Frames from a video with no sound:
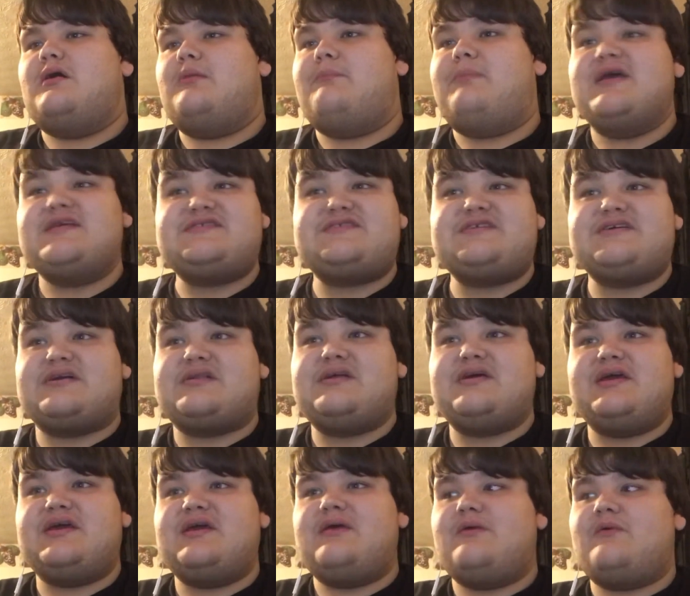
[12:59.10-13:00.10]

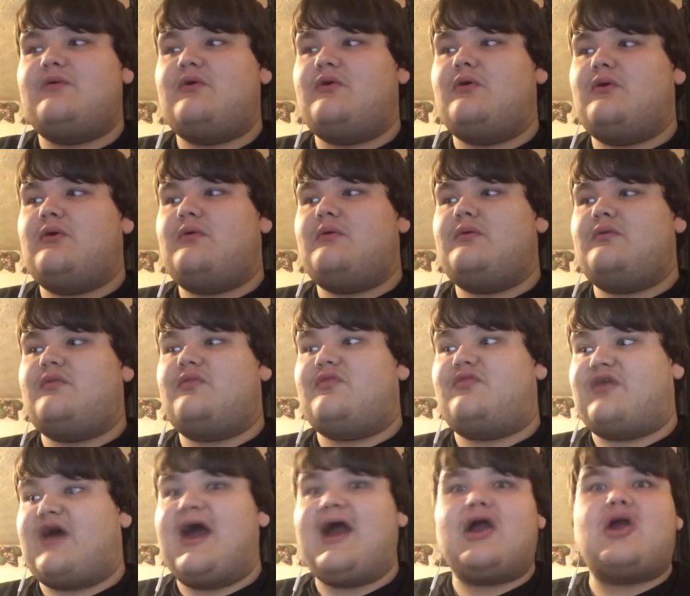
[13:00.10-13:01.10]
Basically,
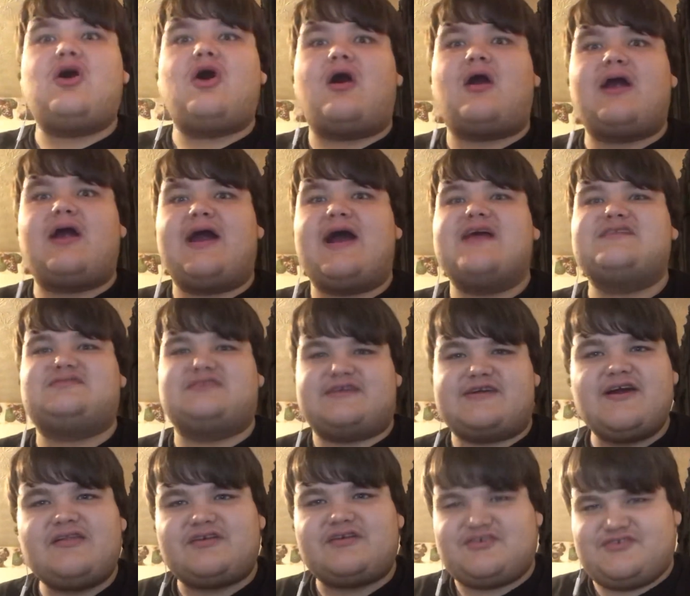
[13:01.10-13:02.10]
that car has the
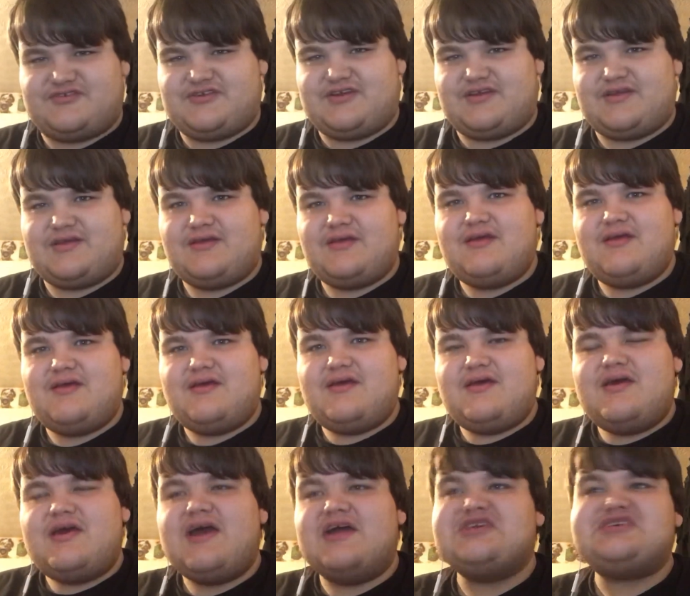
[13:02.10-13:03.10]
killers in it.
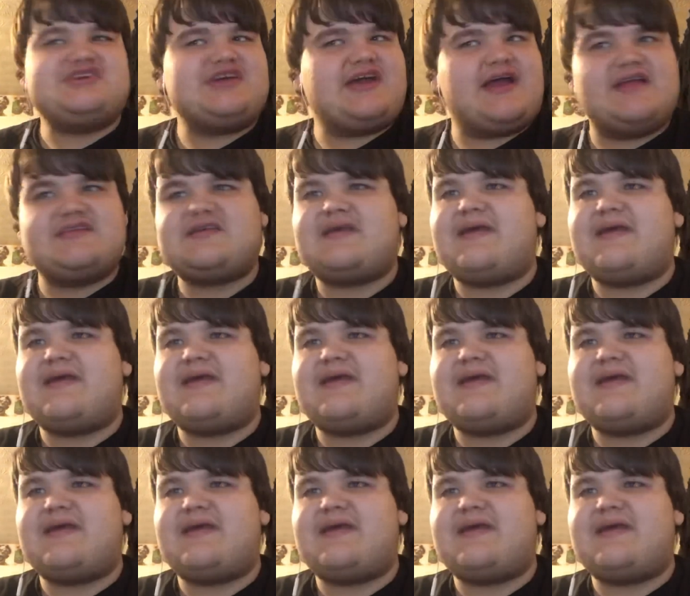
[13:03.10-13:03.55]
And she gets